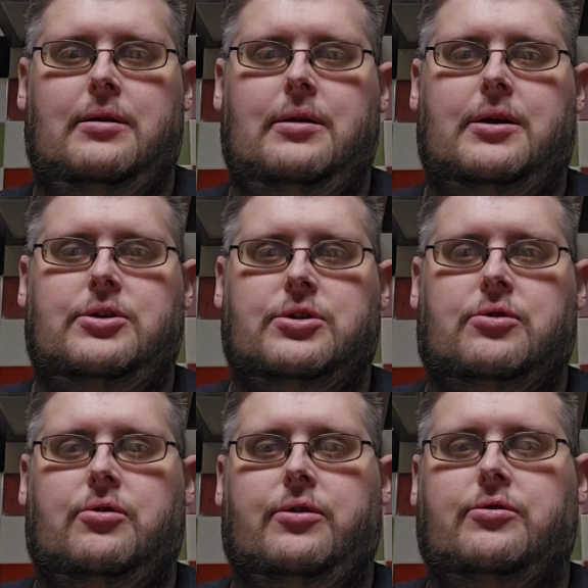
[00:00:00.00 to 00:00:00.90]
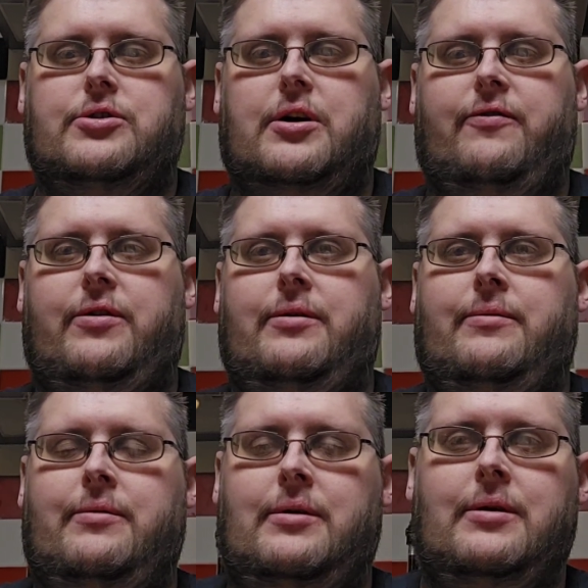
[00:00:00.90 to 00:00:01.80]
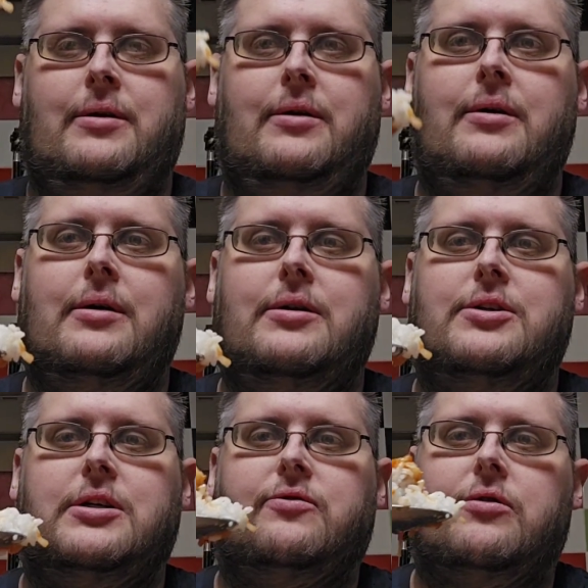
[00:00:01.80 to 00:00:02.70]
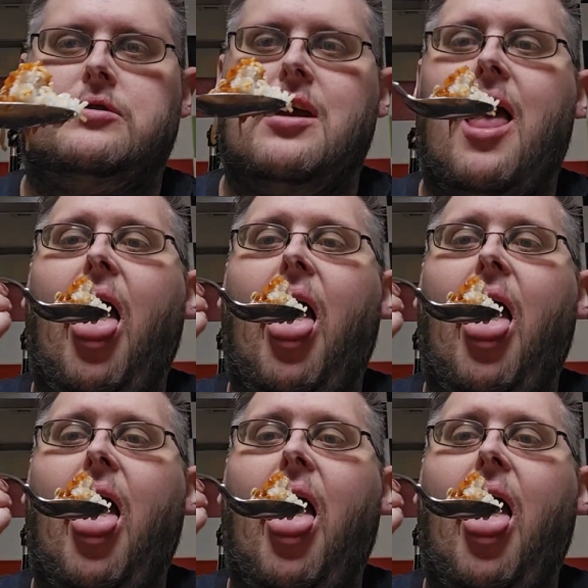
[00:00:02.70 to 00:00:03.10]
Let's just cut those off. Cheers, folks.